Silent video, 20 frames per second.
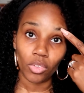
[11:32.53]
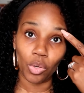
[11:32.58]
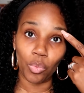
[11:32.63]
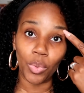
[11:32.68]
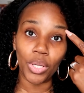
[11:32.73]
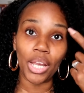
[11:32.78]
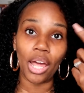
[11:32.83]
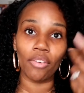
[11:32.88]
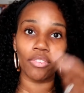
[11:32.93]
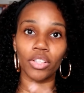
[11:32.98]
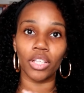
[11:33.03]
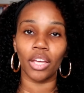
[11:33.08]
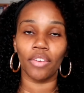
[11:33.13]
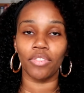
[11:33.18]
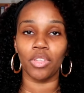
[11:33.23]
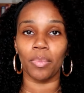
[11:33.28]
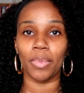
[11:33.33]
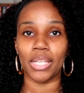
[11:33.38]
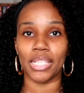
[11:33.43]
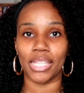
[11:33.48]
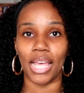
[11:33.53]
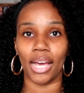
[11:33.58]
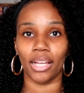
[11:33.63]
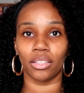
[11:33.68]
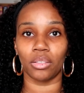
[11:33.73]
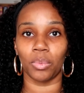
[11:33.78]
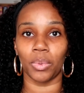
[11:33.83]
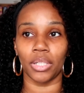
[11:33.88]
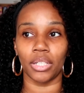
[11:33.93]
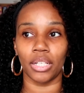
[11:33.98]
we never give them
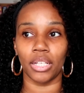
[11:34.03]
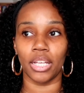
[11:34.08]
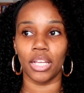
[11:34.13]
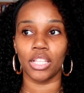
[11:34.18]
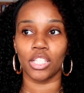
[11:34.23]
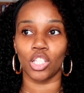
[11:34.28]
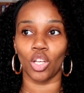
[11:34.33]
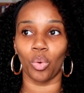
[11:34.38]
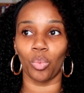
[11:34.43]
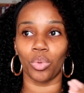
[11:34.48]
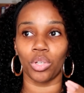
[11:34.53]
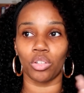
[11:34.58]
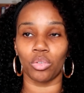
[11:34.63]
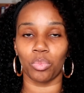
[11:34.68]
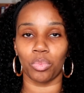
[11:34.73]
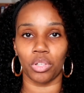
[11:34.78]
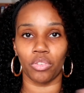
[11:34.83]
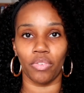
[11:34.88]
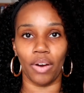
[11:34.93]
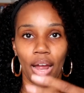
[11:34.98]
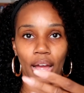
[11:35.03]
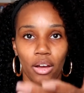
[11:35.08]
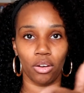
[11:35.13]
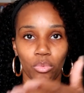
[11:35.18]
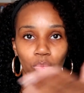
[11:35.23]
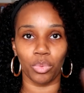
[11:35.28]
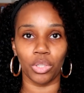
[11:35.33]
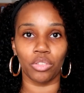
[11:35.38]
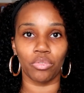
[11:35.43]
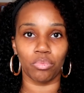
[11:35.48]
exactly what it is, so we
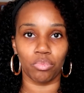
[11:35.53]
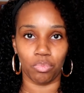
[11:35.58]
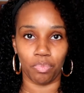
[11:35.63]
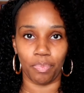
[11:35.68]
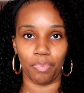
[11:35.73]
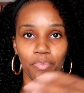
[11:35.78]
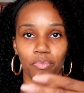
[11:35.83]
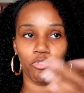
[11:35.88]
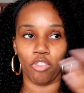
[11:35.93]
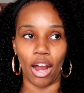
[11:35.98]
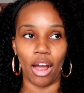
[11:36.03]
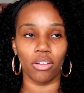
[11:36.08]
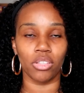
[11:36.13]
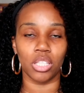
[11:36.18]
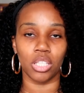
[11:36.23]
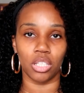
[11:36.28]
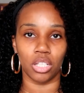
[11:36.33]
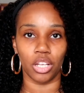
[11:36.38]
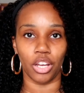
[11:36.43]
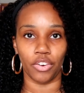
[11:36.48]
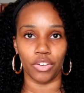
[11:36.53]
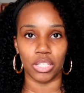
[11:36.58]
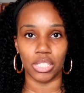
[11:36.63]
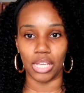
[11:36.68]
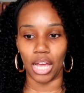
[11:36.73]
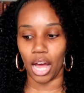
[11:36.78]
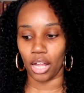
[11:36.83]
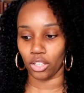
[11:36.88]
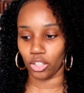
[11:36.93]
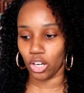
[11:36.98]
round to the nearest
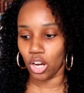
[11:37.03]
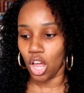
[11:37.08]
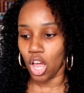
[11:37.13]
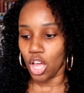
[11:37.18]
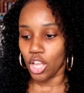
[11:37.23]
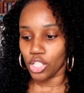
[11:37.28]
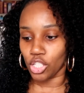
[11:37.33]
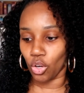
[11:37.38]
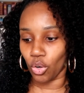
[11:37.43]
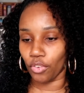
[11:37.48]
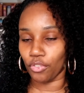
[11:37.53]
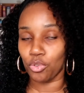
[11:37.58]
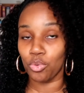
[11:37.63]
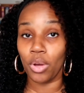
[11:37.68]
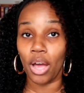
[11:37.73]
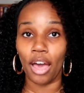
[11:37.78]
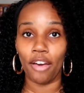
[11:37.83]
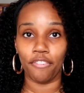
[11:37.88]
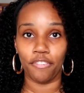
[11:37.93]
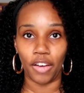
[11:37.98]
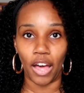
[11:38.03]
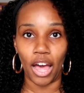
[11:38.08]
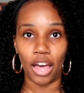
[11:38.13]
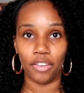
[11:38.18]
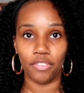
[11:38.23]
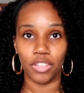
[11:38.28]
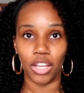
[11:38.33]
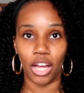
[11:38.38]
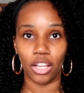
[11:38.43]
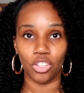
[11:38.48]
dollar. So if you have
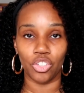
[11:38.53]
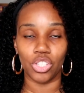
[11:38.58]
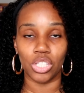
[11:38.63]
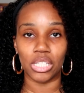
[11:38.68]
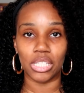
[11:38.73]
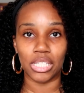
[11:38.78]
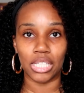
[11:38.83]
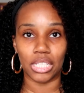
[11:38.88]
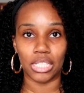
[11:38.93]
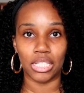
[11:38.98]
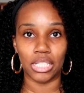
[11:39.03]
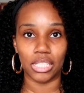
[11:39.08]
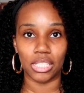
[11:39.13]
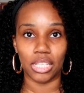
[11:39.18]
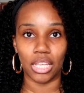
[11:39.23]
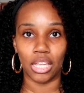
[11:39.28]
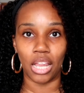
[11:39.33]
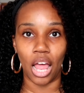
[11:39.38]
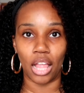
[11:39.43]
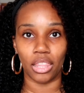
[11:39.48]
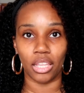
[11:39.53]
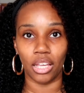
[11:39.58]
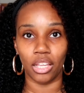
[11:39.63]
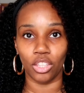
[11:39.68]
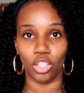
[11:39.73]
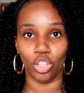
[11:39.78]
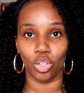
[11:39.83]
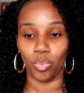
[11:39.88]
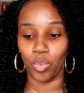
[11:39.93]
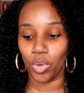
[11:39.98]
$5.60 at the
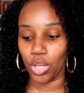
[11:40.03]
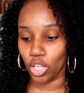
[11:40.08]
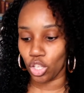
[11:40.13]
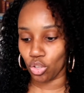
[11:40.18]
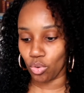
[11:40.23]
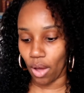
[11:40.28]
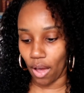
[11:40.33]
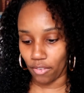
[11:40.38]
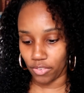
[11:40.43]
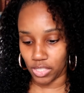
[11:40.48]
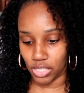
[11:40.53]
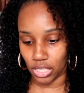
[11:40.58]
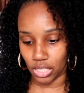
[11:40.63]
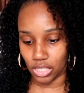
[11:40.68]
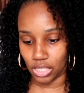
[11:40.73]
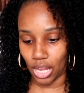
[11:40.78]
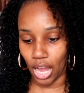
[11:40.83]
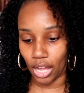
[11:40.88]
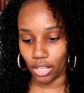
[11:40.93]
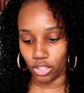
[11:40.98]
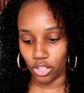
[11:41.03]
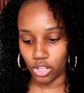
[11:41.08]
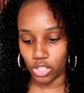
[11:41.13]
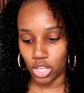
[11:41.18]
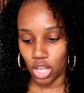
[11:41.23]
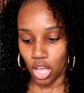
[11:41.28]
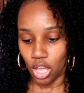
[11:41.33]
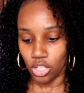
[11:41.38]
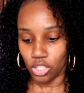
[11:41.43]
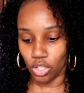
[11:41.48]
end of the week, you have $6.
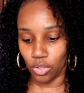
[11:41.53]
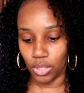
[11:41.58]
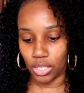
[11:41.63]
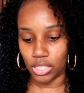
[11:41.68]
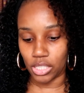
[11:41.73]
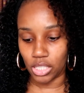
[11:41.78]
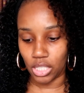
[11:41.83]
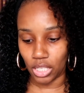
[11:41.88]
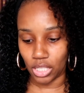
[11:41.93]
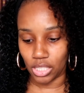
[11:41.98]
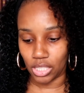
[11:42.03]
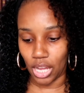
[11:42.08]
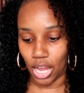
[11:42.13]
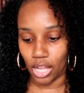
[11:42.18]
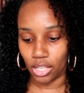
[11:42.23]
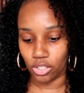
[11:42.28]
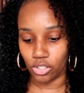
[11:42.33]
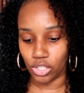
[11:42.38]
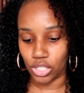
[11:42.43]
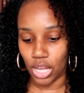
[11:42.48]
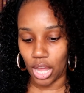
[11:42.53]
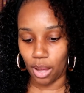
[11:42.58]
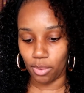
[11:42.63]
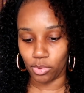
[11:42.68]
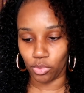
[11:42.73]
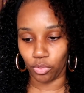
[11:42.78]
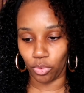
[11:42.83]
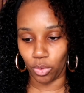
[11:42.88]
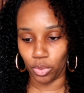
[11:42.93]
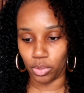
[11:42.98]
So then $6 times
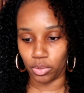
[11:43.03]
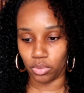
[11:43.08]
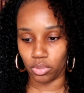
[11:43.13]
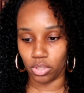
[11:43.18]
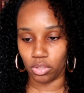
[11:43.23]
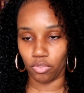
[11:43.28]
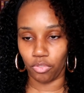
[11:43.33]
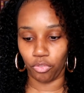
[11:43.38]
4